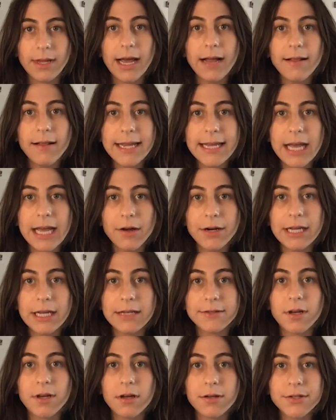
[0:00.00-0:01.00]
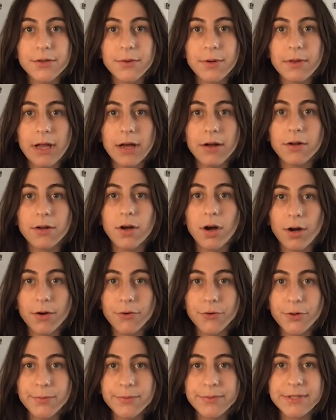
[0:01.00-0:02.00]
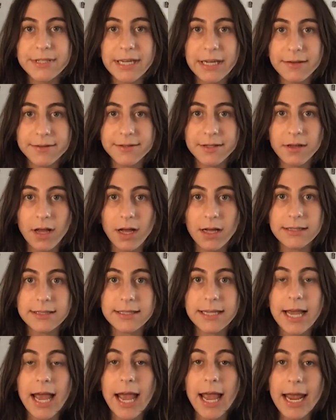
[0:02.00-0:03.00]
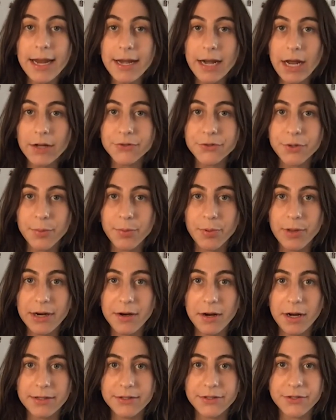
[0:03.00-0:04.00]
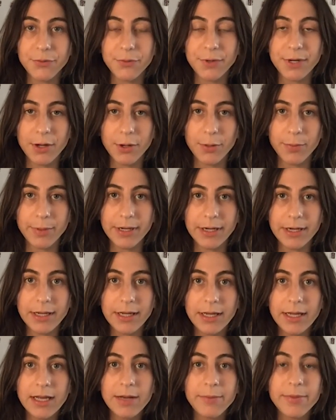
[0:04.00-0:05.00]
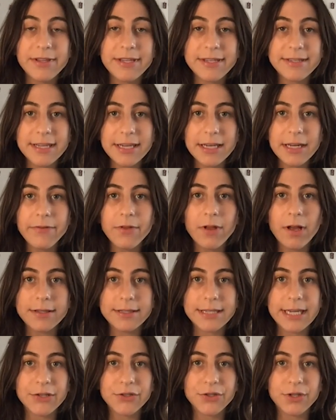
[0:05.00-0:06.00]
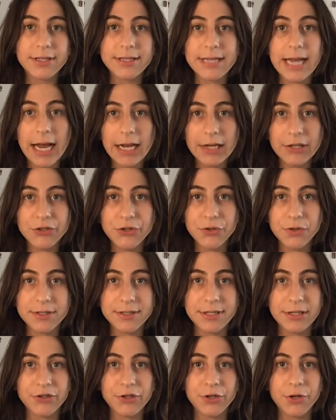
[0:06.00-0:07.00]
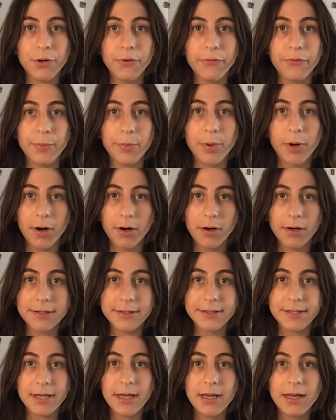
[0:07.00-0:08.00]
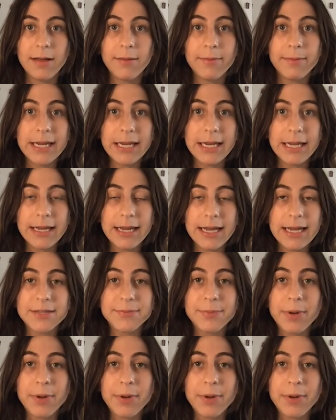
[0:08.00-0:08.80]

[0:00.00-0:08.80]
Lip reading: LA County has also allowed card rooms, nail salons, and outdoor playgrounds to reopen, but the city of Los Angeles has jurisdiction over parks, meaning it's